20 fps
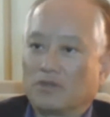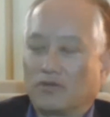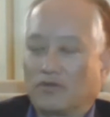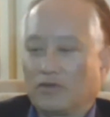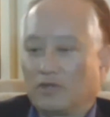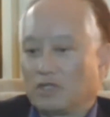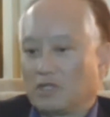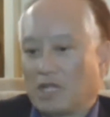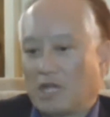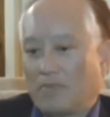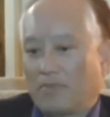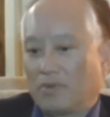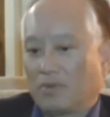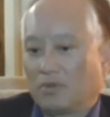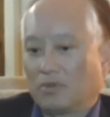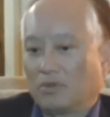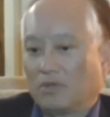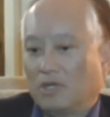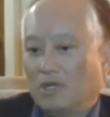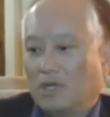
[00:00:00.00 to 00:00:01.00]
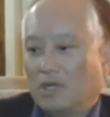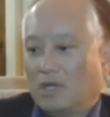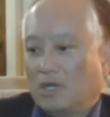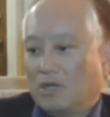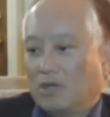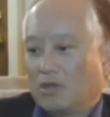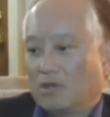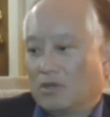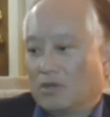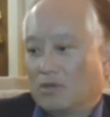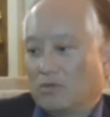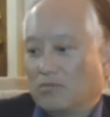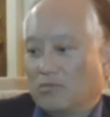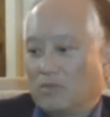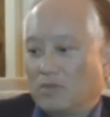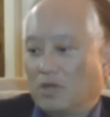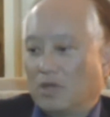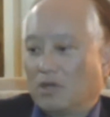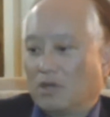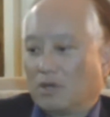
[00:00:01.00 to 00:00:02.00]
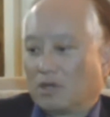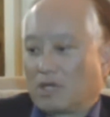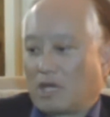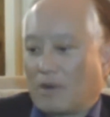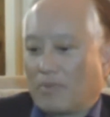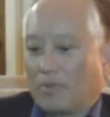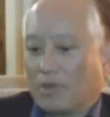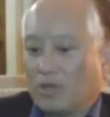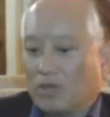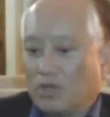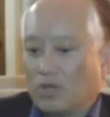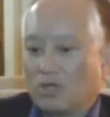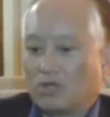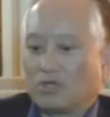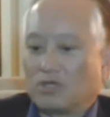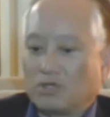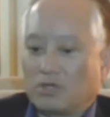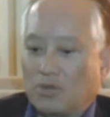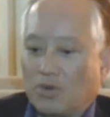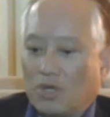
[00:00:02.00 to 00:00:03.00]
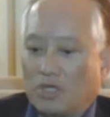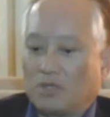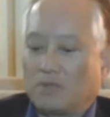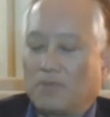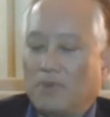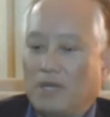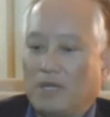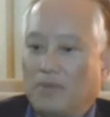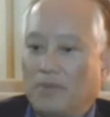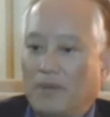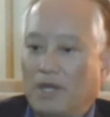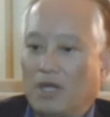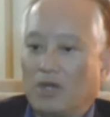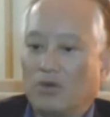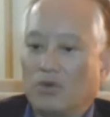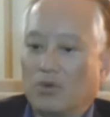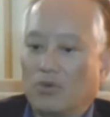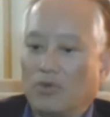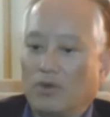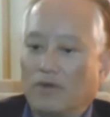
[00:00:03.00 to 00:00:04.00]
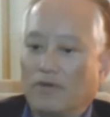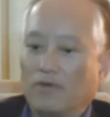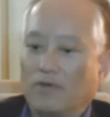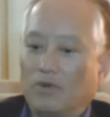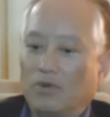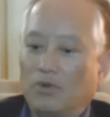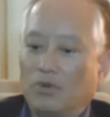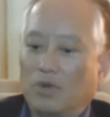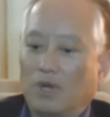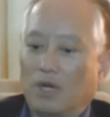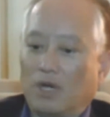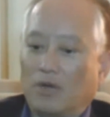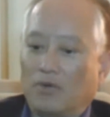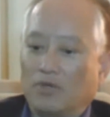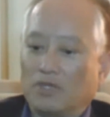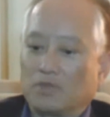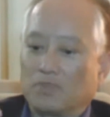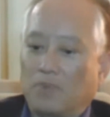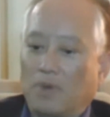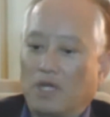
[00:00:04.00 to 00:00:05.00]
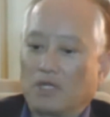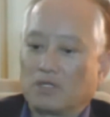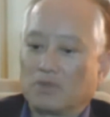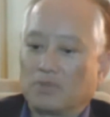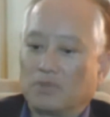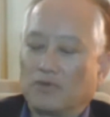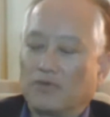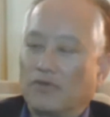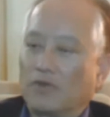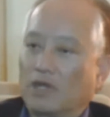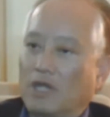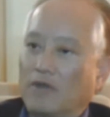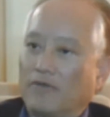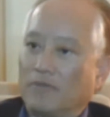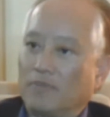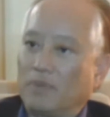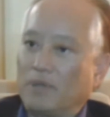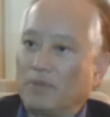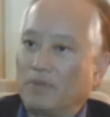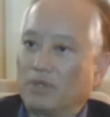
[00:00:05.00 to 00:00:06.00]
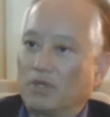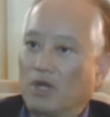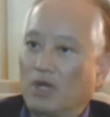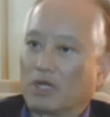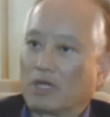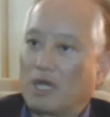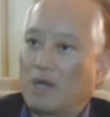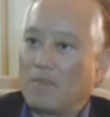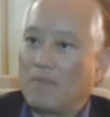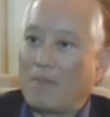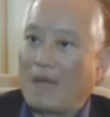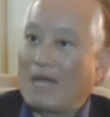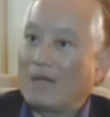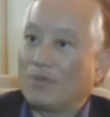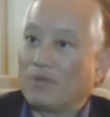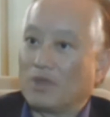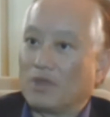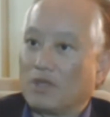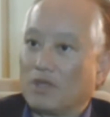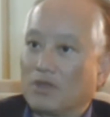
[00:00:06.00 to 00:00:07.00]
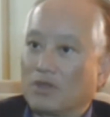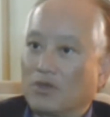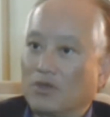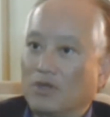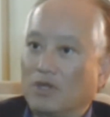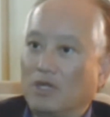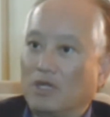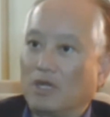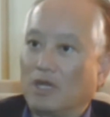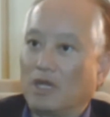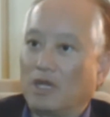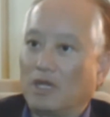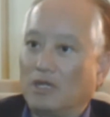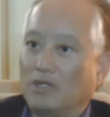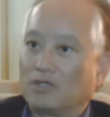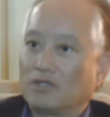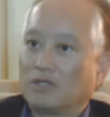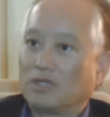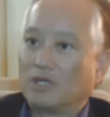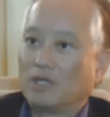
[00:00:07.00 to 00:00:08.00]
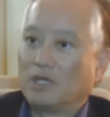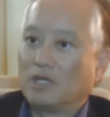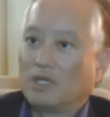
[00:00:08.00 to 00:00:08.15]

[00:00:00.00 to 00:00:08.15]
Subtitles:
So, for example, the couple of nurses who I was speaking about who are responsible for having people not come back within 30 days